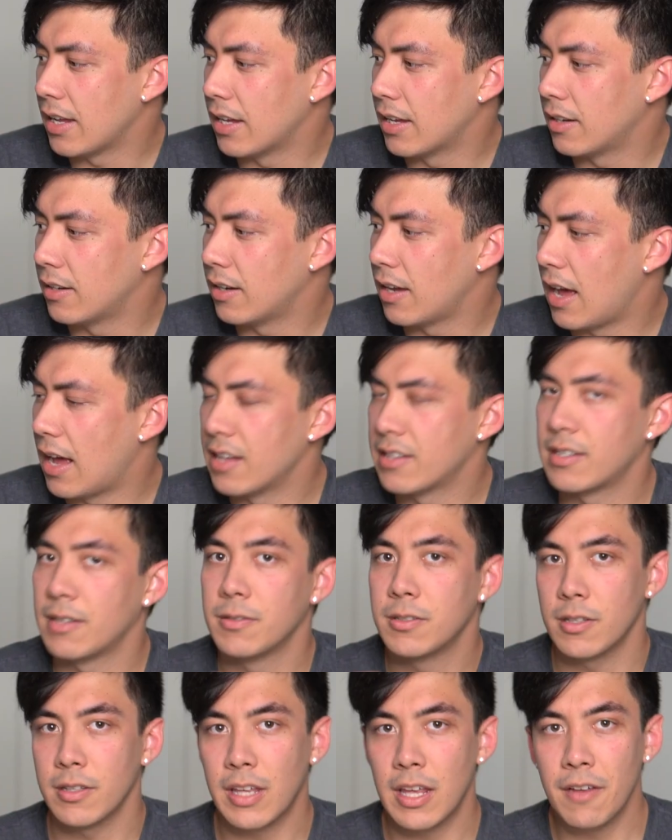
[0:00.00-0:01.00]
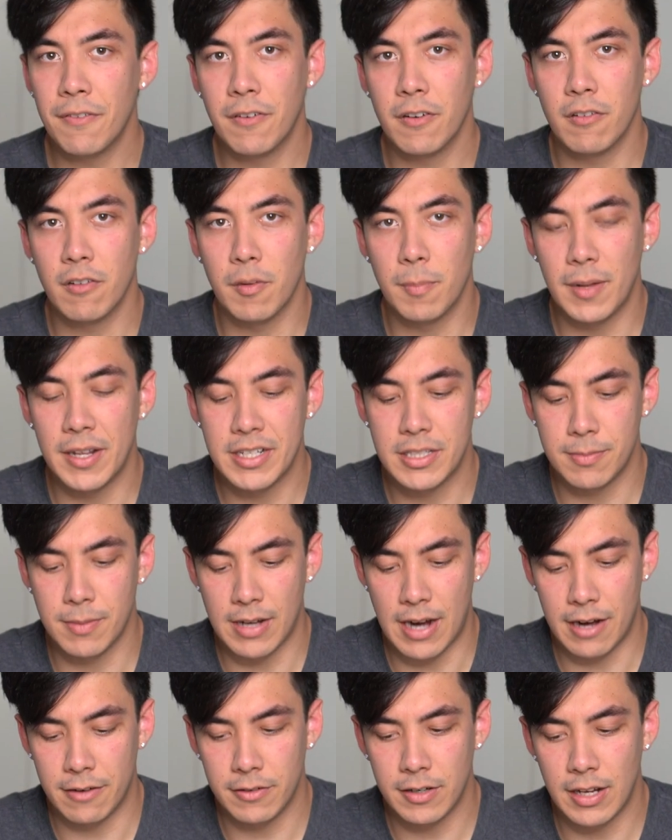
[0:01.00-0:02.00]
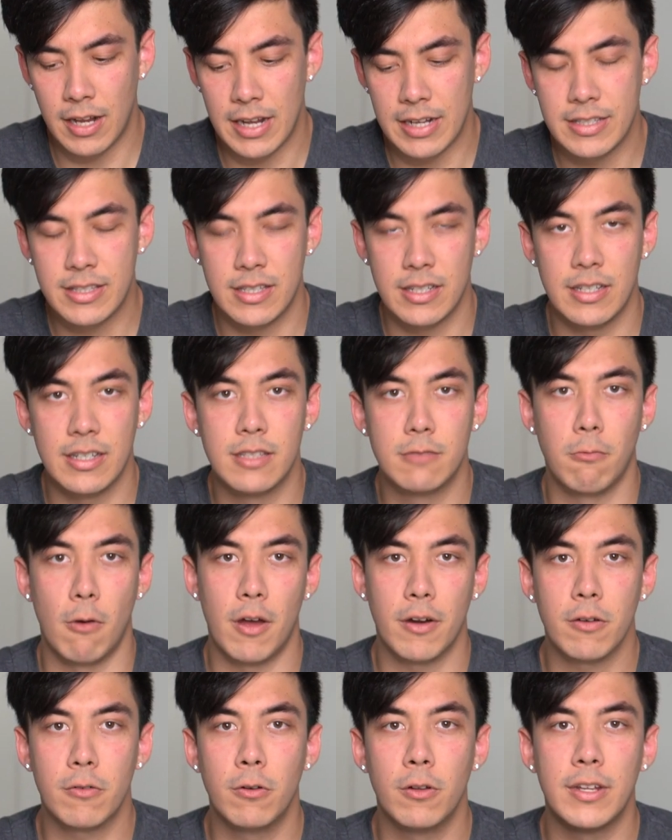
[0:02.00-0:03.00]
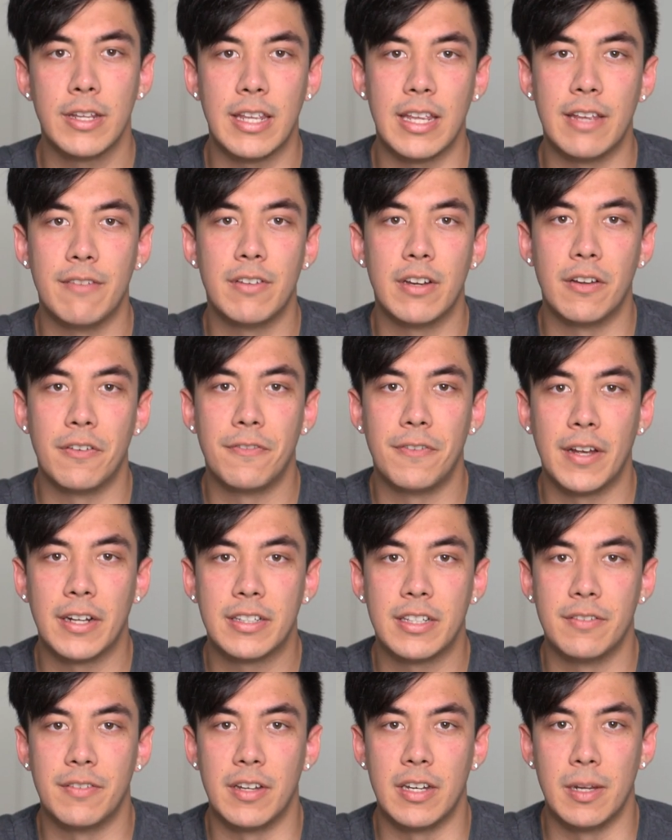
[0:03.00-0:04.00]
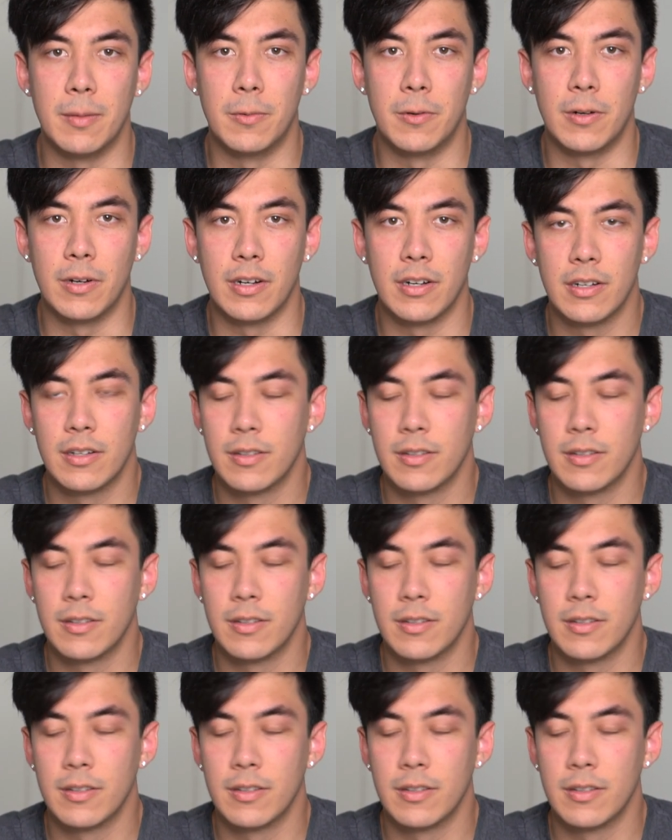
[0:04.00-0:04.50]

And as I was looking for a replacement, I realized, is water cooling even effective anymore?